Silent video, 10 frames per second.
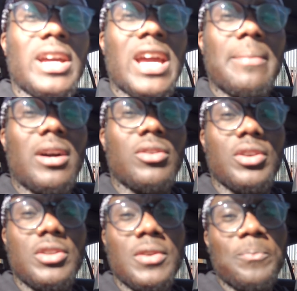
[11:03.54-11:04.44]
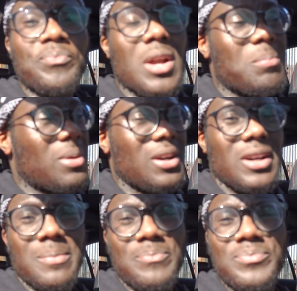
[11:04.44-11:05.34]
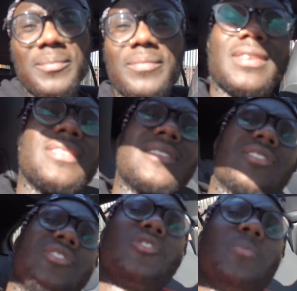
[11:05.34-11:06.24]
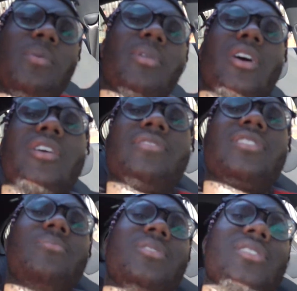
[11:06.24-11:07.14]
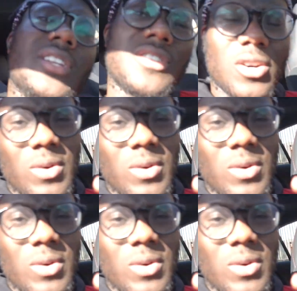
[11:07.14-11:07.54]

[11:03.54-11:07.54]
they came out good. But um, this is super blurry for some reason. I don't